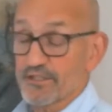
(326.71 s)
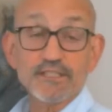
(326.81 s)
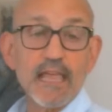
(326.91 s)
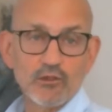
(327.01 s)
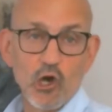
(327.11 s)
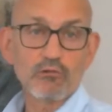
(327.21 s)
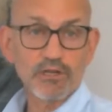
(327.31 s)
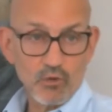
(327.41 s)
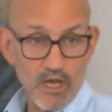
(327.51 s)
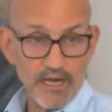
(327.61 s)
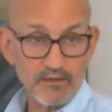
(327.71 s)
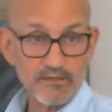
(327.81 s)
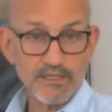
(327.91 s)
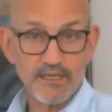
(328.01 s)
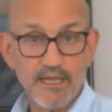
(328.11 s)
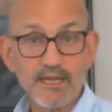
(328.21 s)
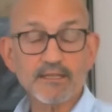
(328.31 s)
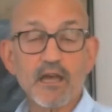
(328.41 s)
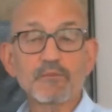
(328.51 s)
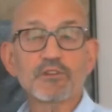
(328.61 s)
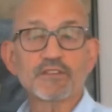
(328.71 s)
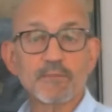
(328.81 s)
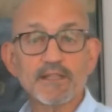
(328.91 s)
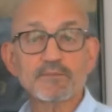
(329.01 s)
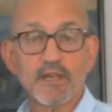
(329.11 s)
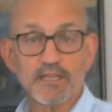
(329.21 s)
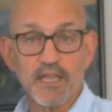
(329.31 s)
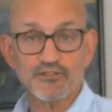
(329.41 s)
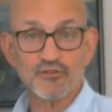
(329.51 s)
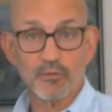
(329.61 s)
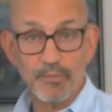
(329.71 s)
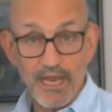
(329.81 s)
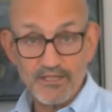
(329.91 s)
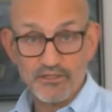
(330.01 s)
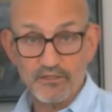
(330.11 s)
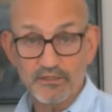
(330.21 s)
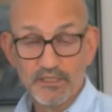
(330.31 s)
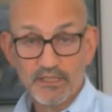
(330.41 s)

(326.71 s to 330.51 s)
State law requires that anytime you dispense medication to a patient,